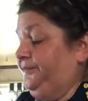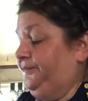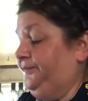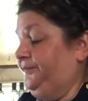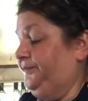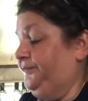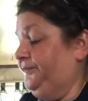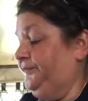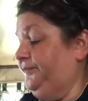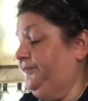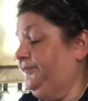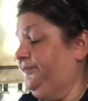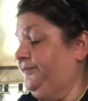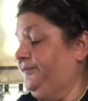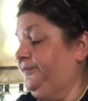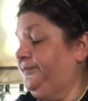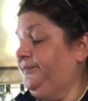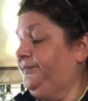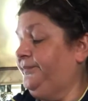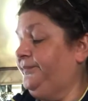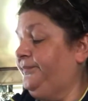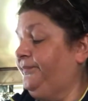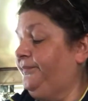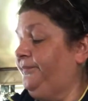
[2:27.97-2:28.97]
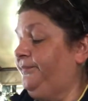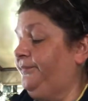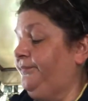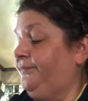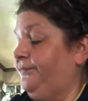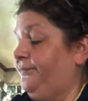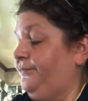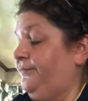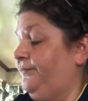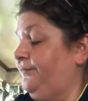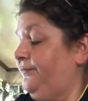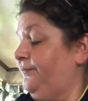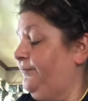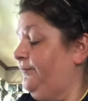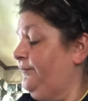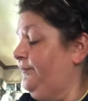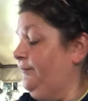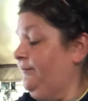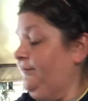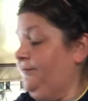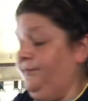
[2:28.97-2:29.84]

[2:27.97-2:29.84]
Nothing is said.